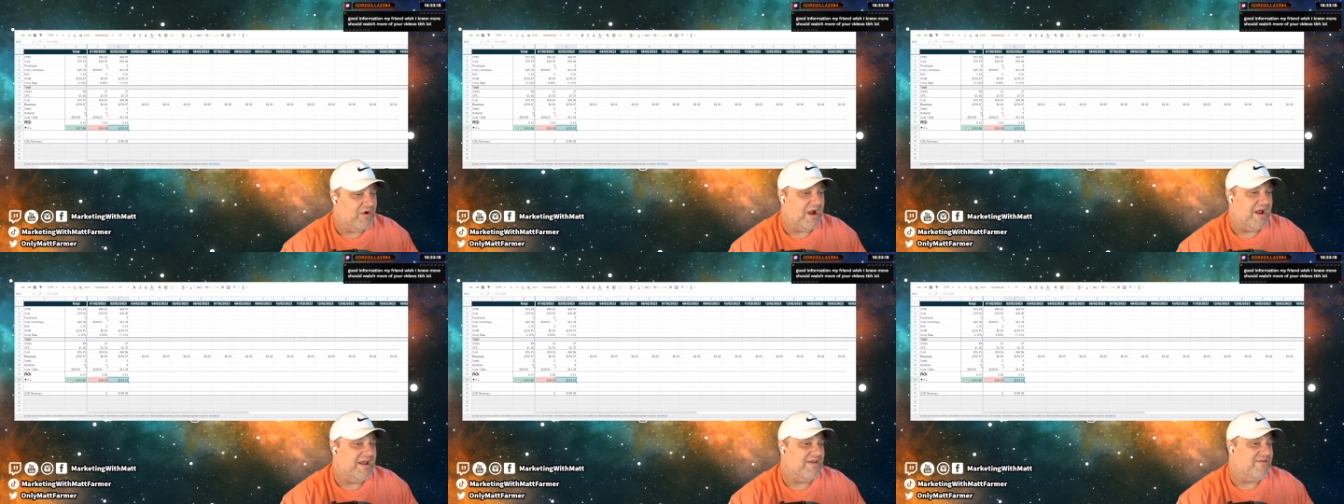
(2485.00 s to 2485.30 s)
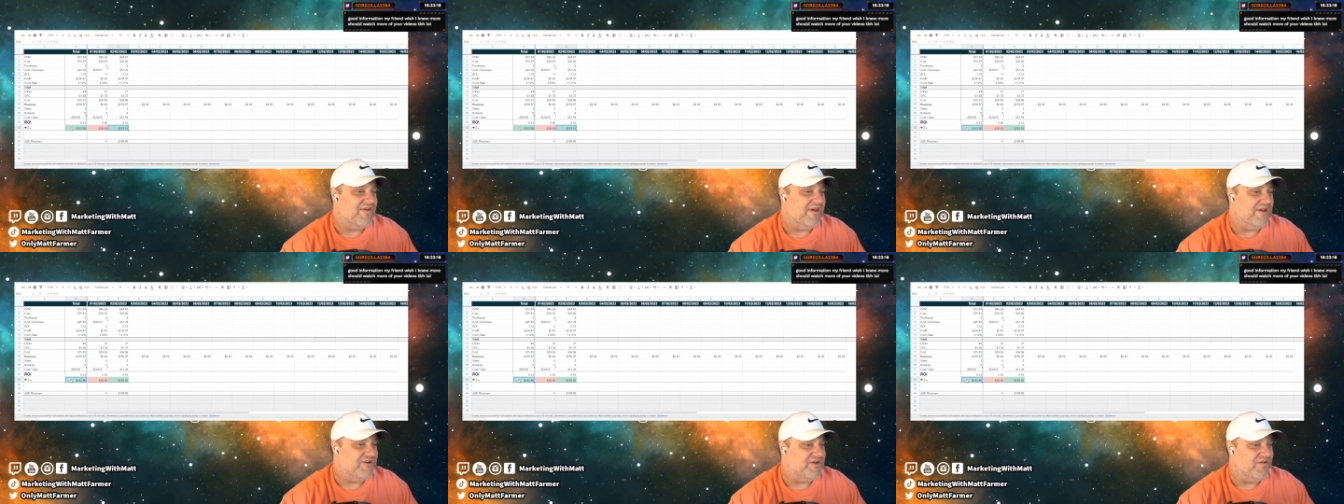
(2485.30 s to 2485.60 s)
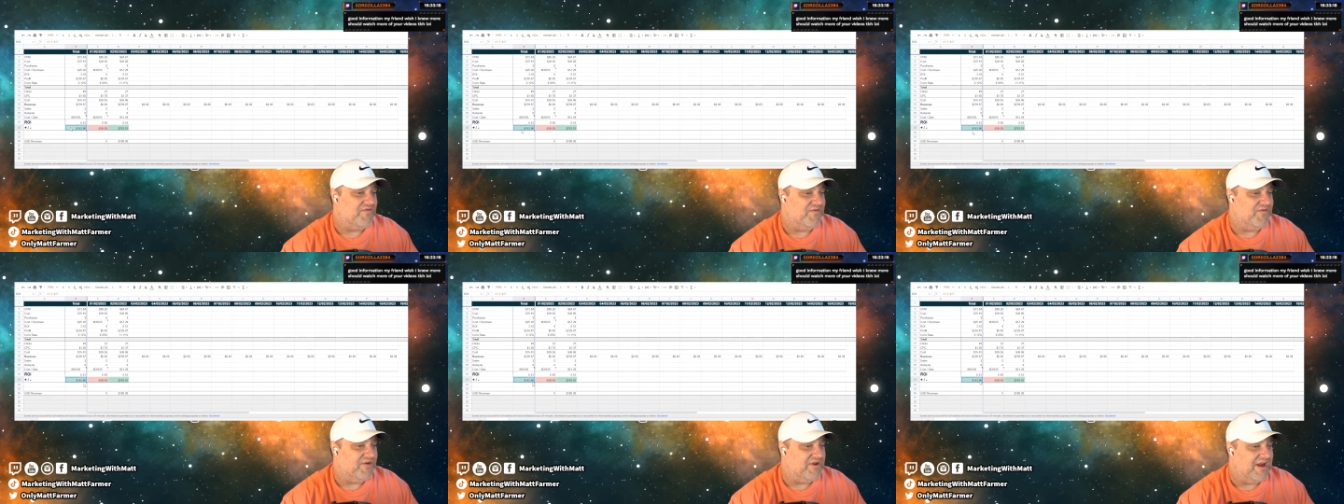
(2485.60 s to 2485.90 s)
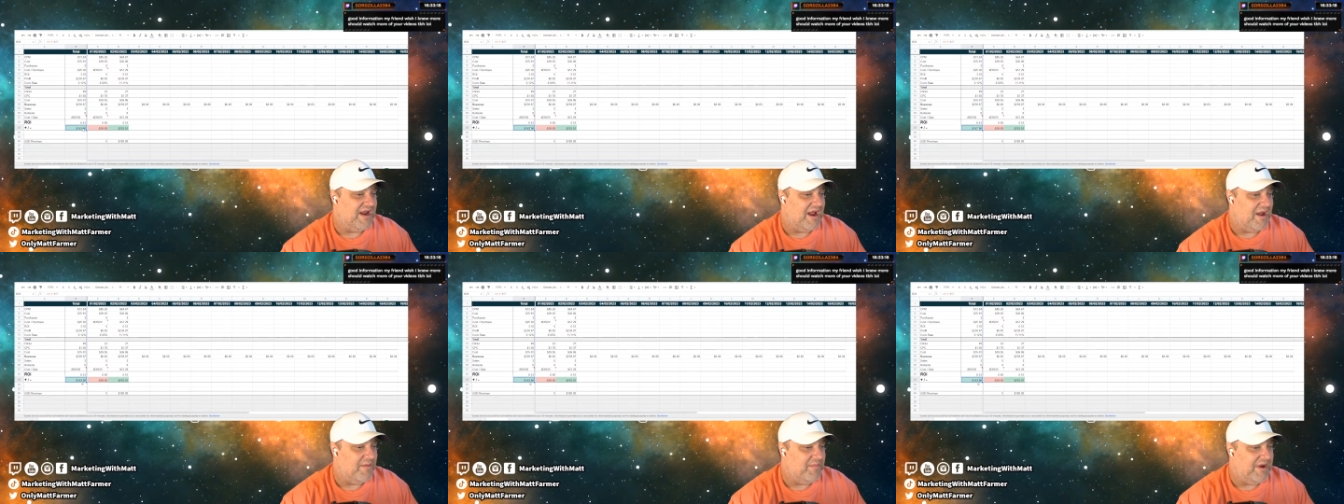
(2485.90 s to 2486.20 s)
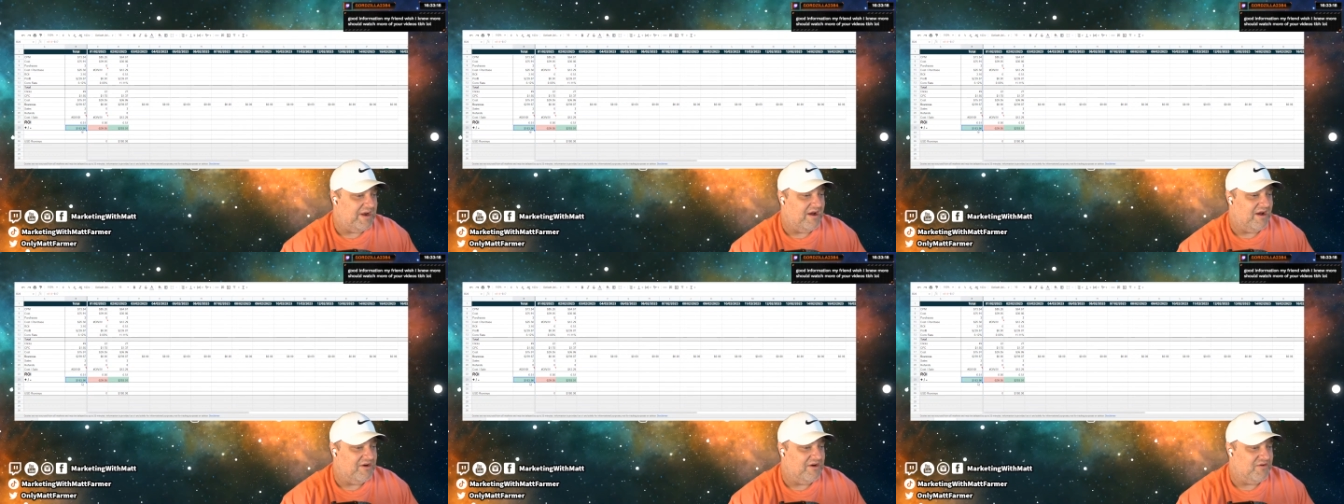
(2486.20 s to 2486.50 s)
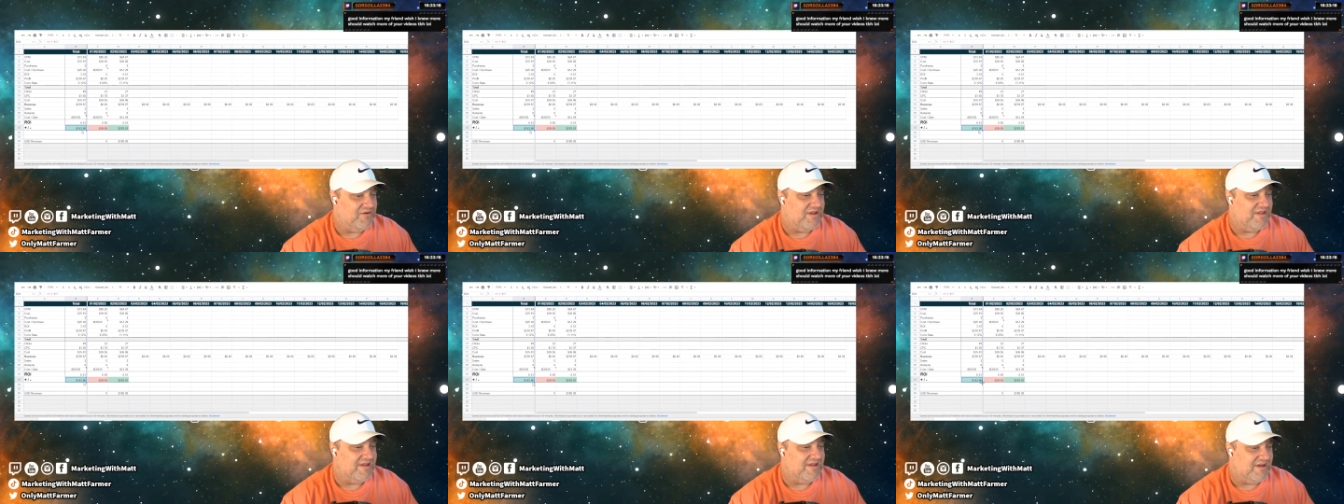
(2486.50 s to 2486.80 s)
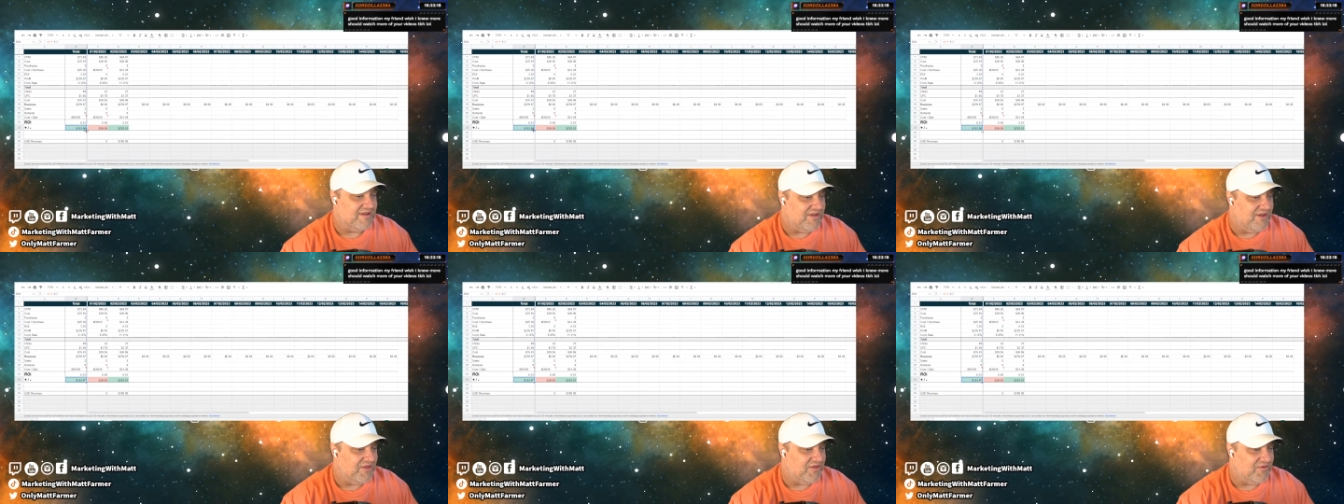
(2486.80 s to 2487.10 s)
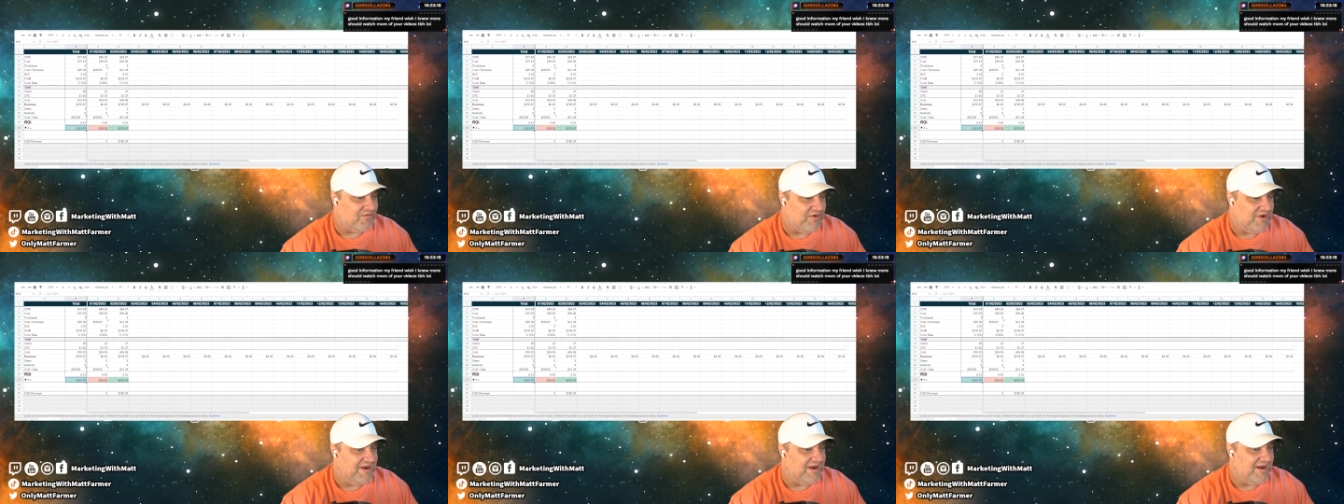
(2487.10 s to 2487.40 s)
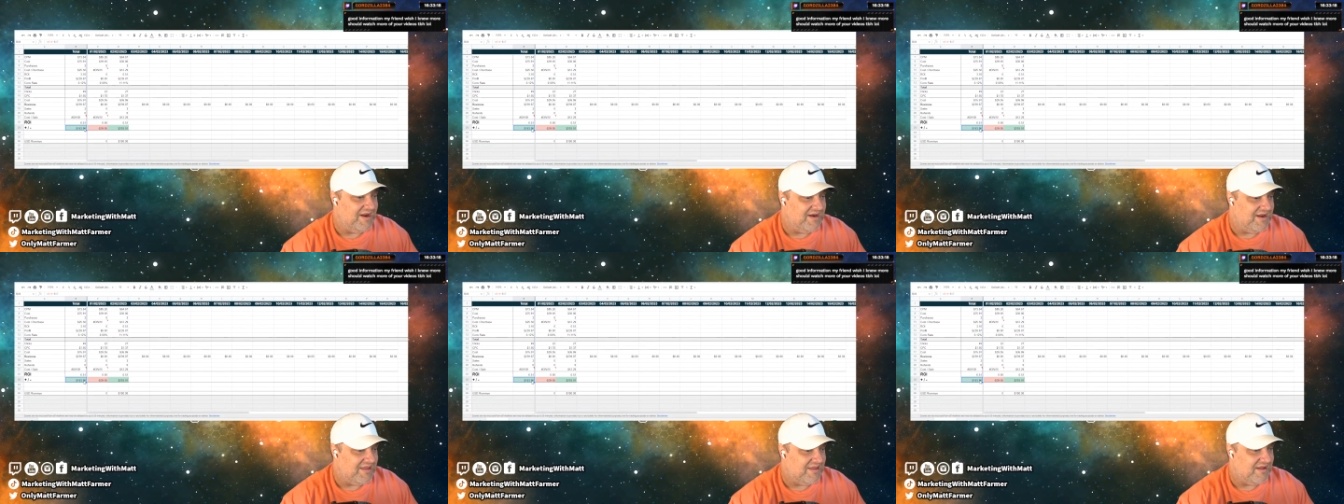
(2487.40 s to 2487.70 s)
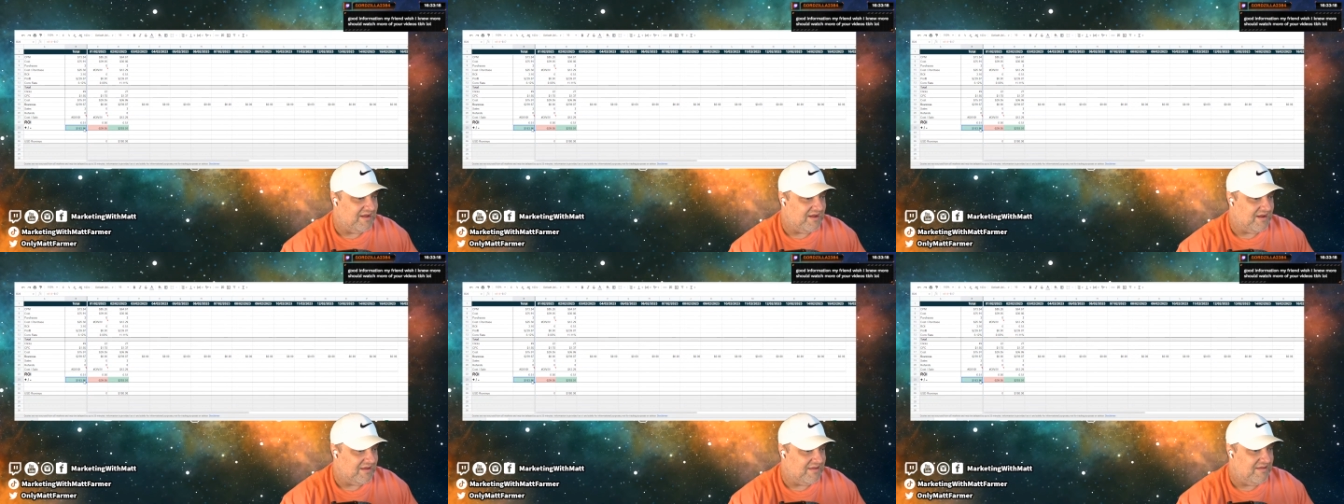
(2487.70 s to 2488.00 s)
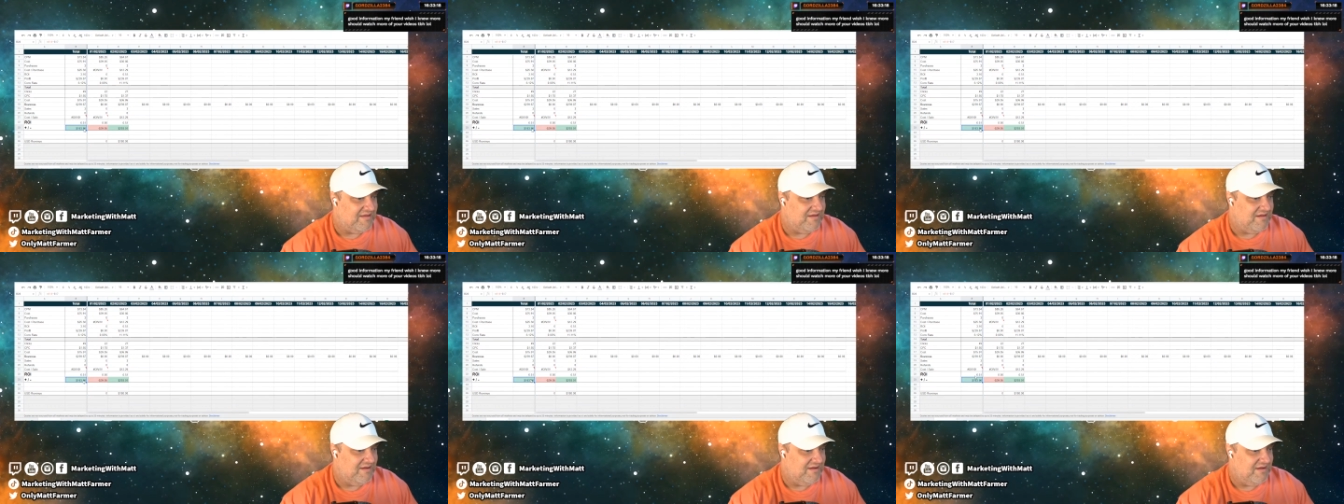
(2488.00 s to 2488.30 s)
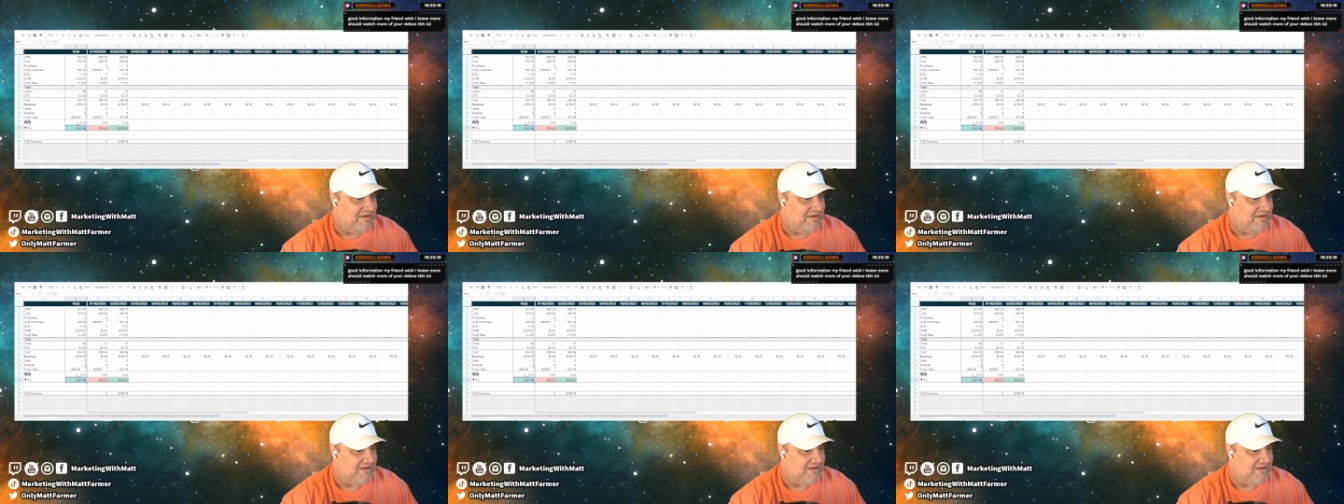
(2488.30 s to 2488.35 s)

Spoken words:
I guess that's just for today. I made $163.96.